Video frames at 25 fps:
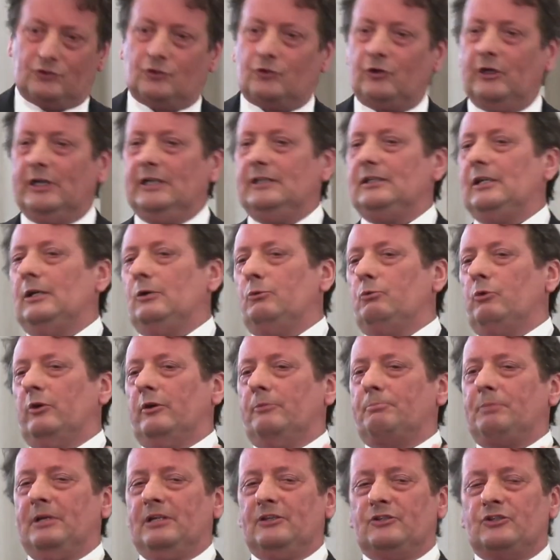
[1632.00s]
treaty would
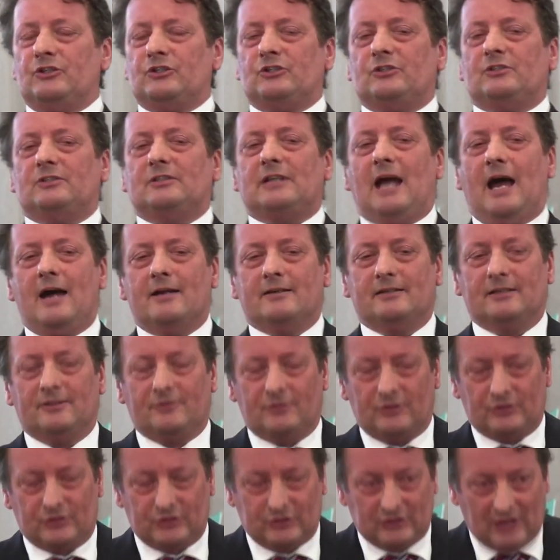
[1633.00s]
have been done in
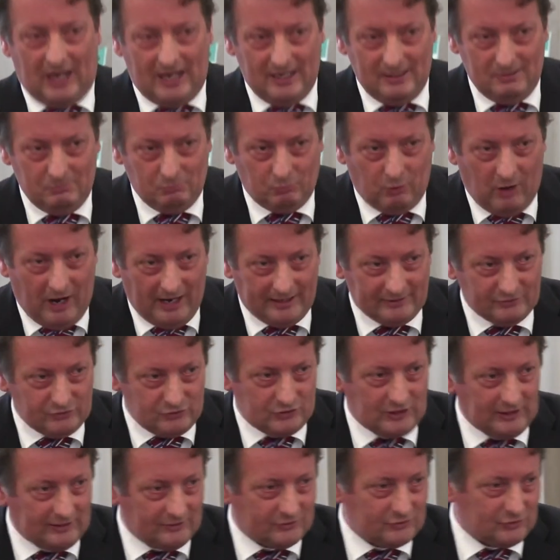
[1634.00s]
the same way as
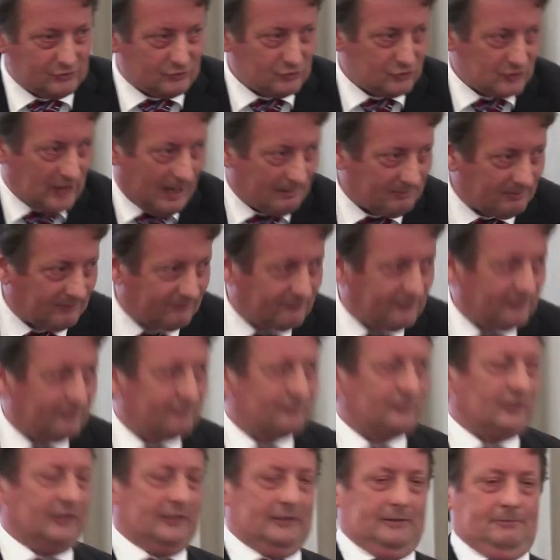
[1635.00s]
Genesis chapter
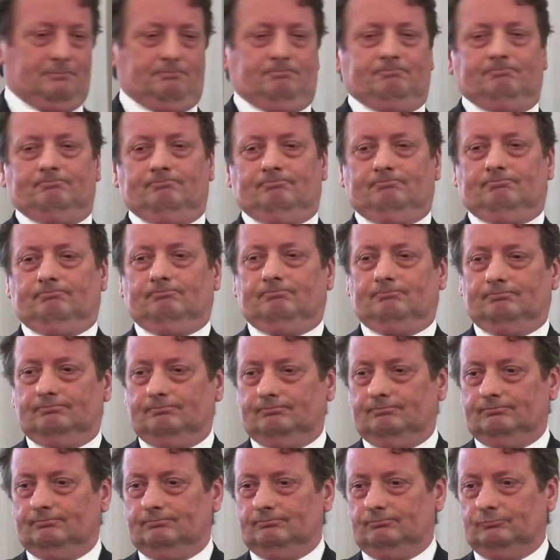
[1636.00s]
15.
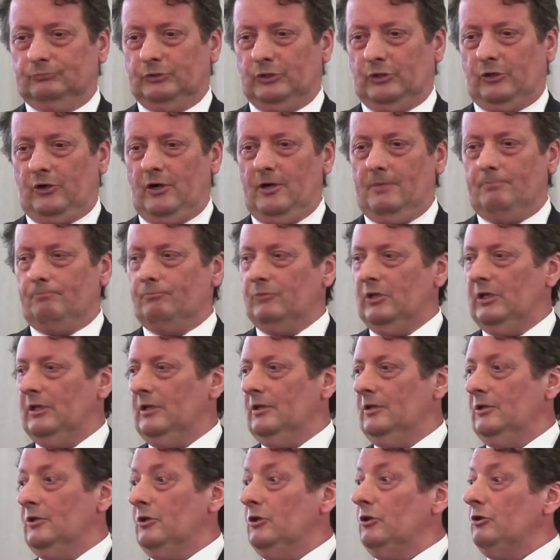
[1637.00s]
All right?
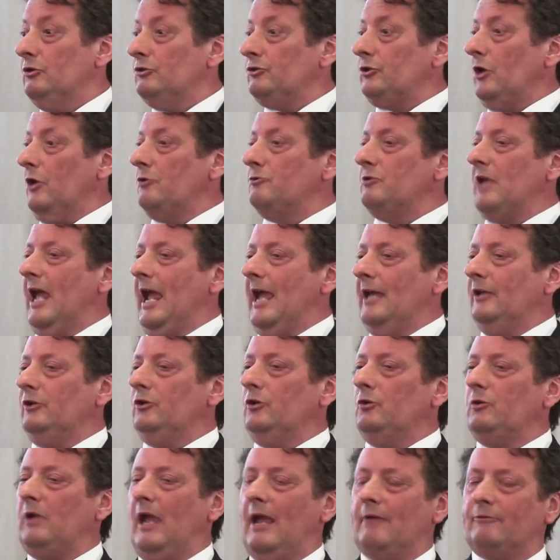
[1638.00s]
So now
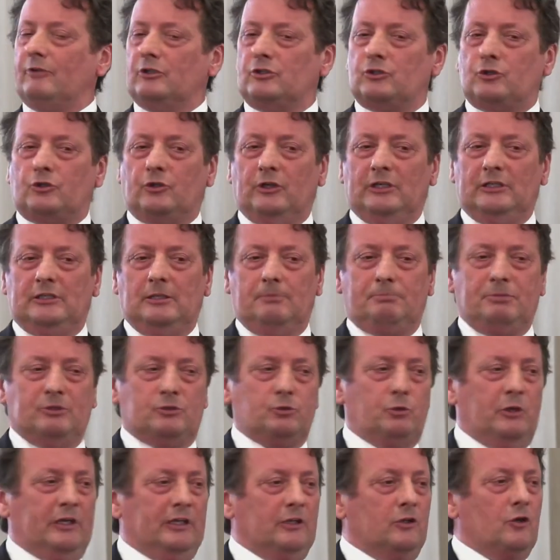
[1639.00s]
you have a treaty
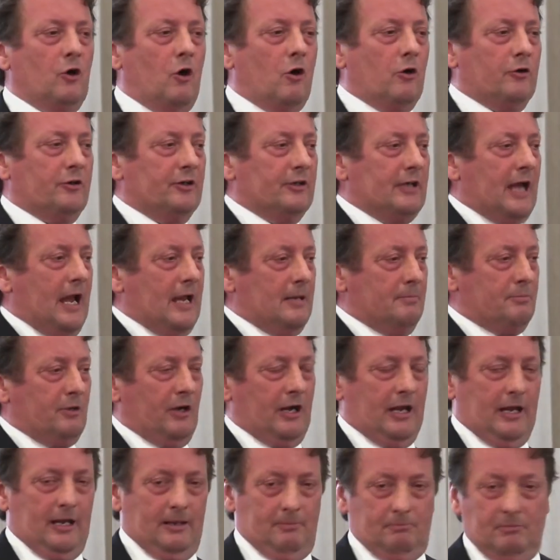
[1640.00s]
between God and
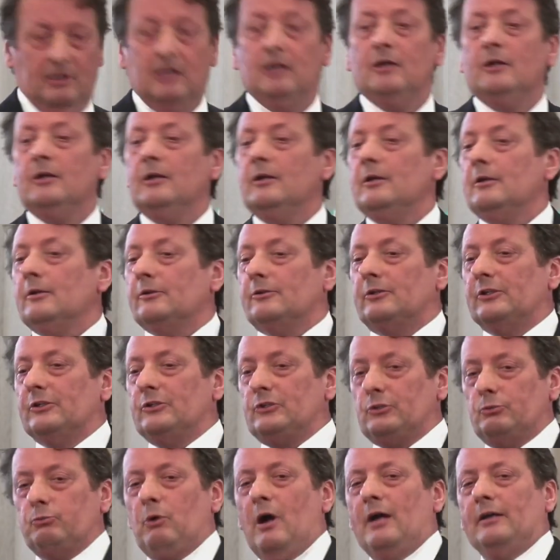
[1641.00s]
Abraham.
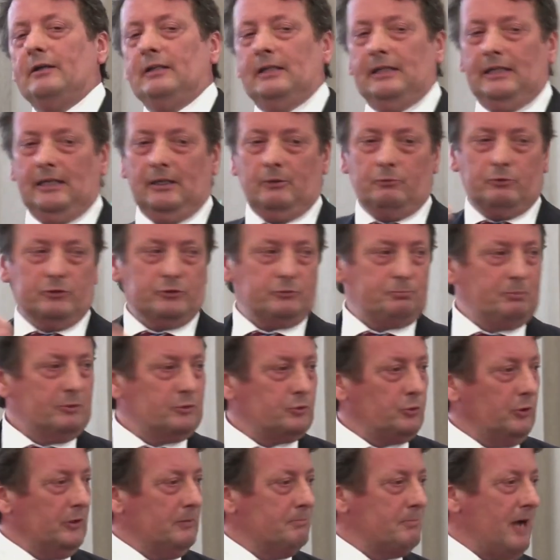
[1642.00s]
This one here was
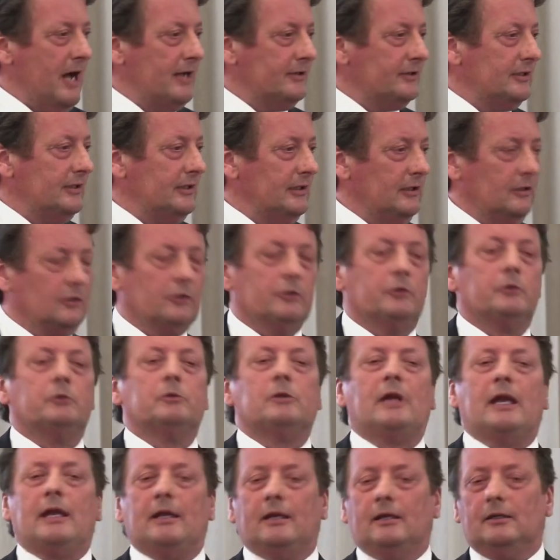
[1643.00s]
between Matiilu
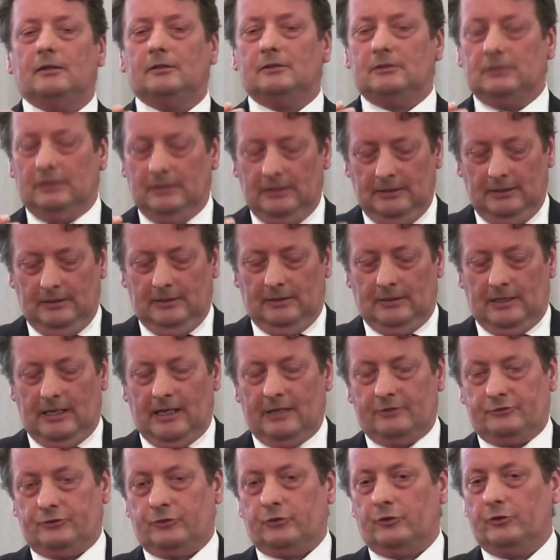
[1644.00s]
and
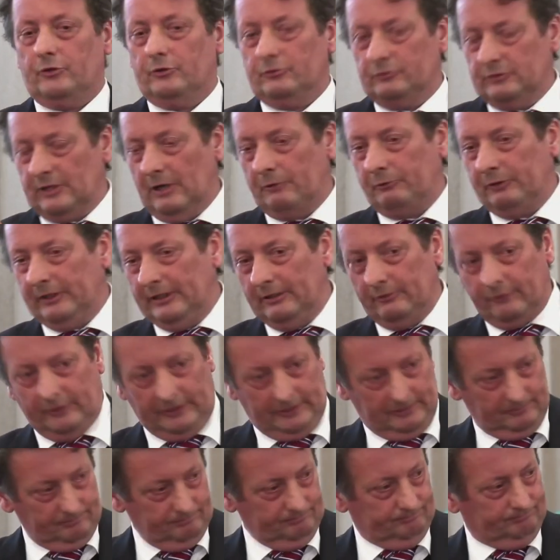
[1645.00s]

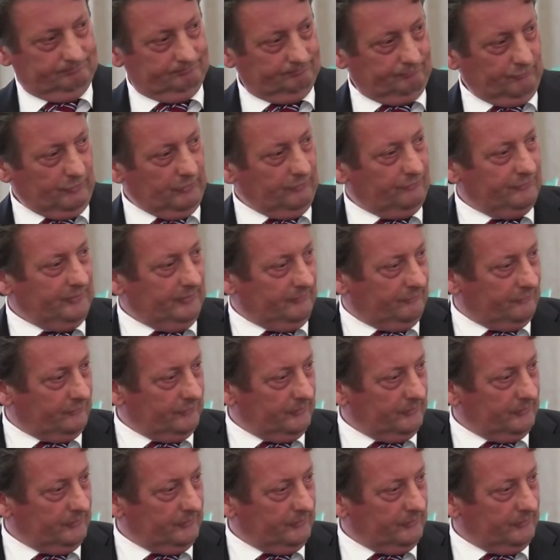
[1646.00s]
Asa-Neriri V.